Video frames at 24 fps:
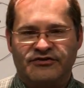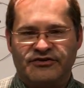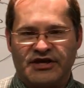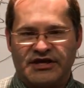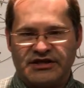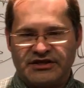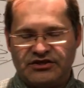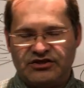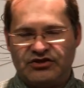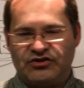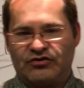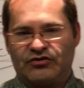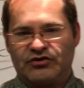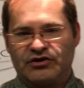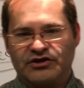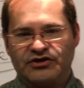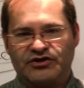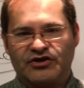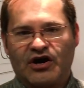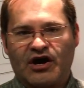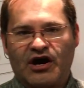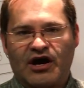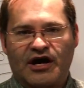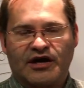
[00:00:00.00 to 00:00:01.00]
that your
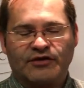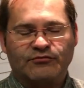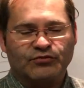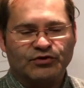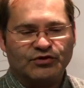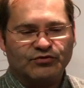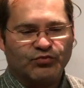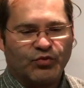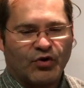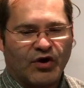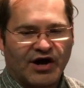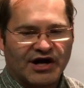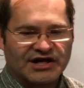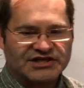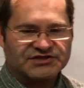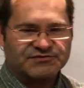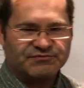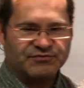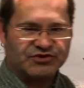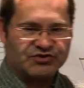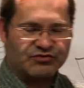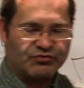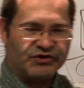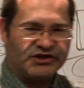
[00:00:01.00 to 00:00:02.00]
God would
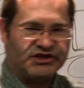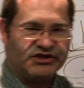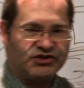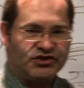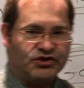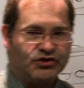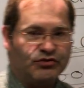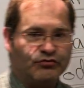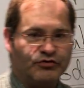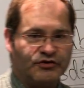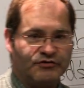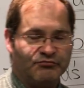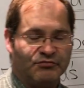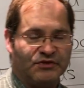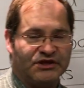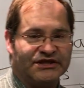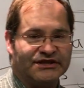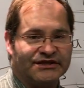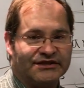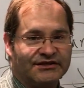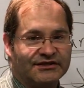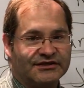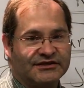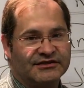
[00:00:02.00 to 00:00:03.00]
watch between you and
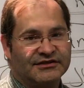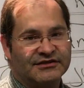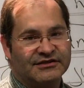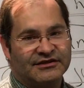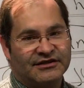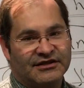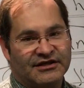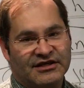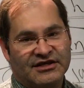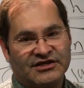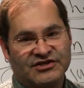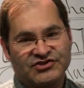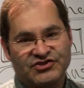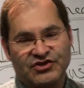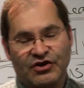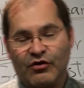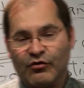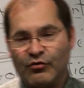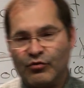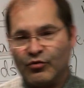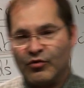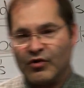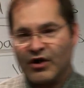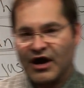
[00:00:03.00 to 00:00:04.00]
me.
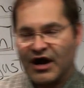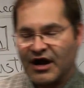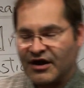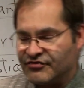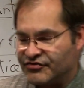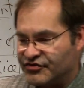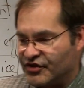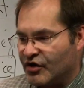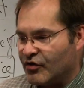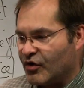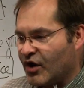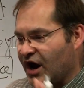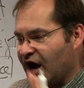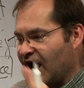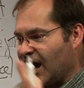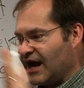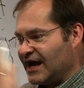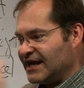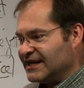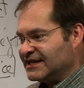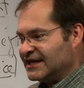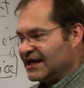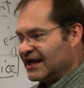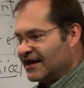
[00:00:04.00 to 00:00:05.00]
So though
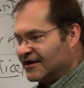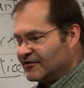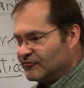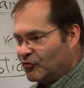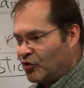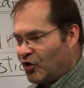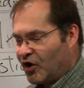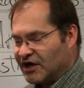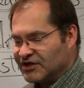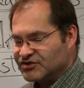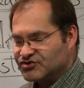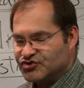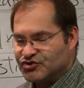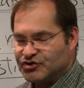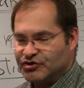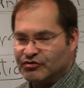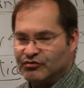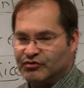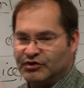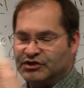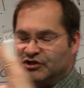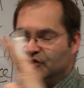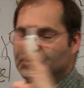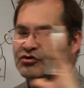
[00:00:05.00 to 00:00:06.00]
I can't watch
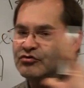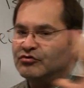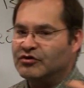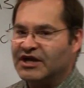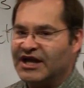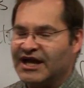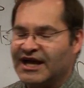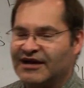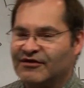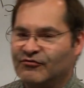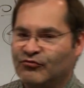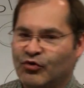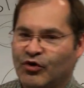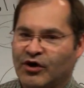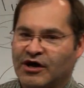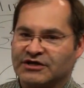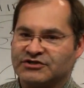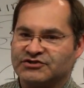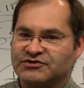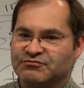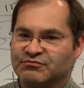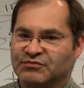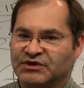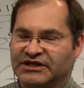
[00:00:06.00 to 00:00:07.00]
you and you can't
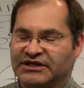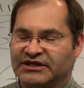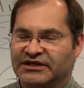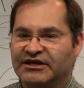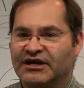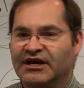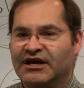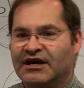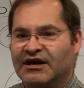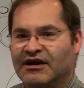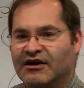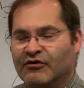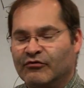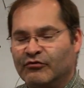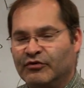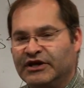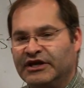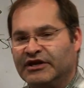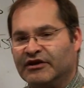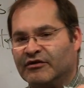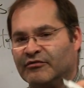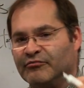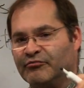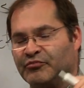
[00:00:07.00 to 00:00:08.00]
watch me,
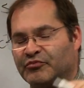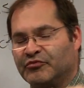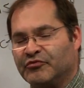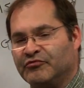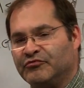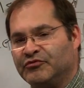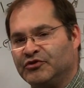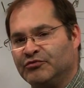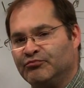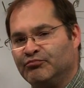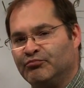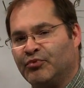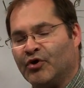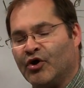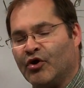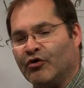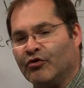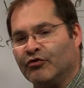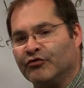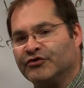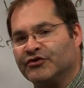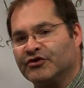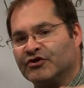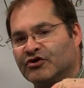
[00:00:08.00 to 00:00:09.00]
we are
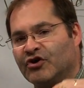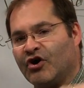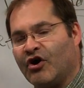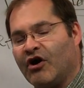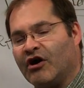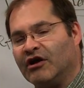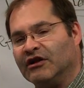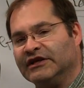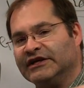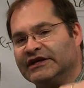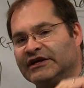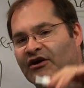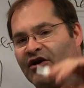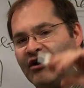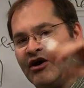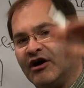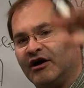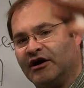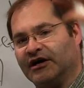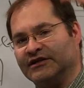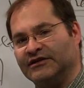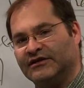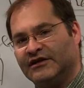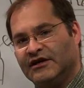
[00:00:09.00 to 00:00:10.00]
both calling
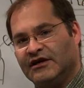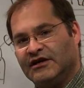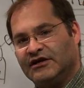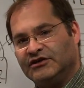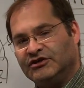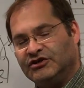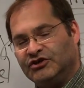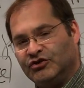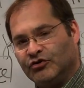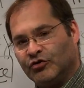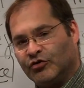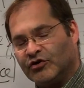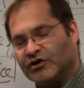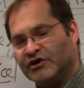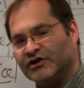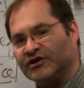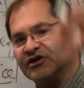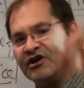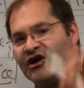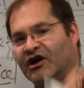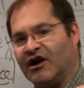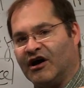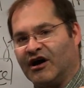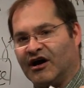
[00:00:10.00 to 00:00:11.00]
on your
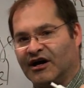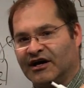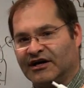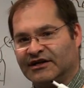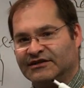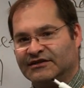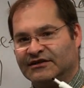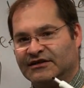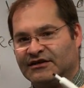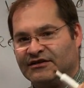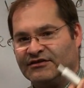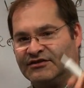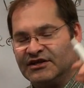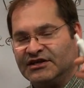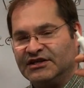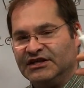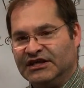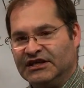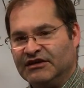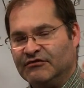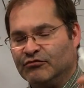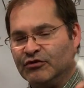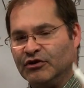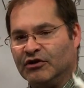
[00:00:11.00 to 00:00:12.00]
God that
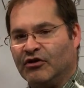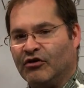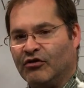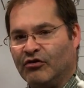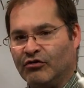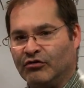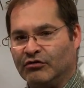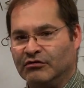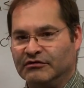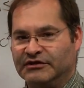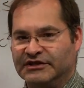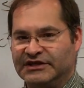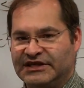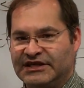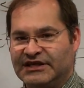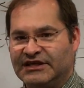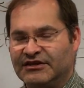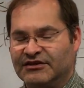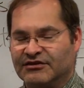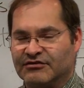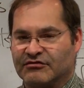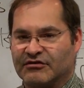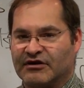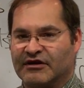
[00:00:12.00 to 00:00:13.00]
he will hold
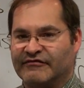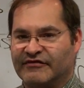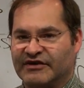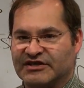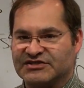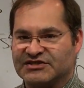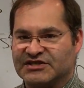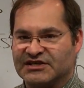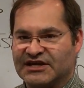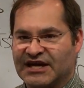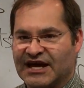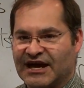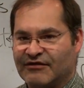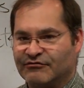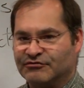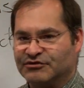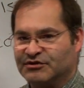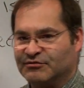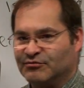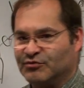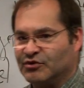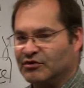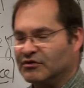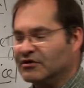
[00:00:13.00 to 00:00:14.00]
either of us
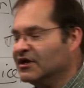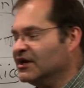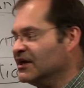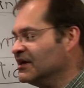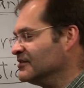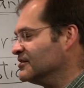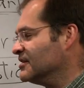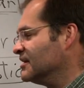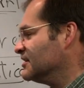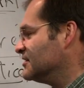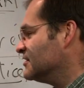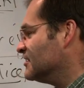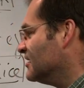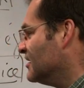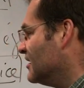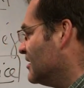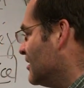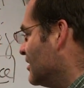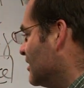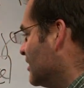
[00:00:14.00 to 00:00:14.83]
accountable, that